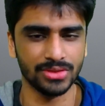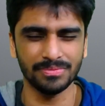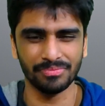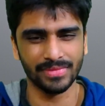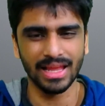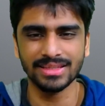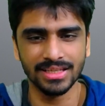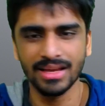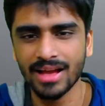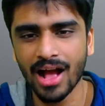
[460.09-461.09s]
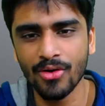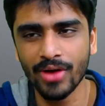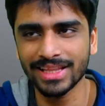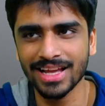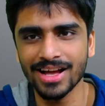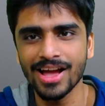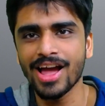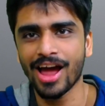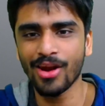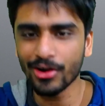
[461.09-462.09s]
So that's how I think
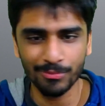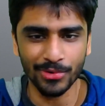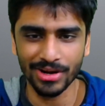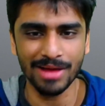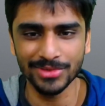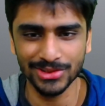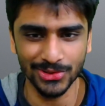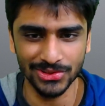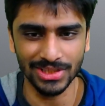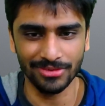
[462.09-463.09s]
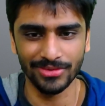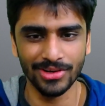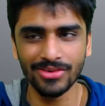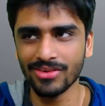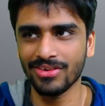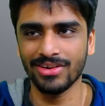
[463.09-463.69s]
a lot of programmers do stuff, you know.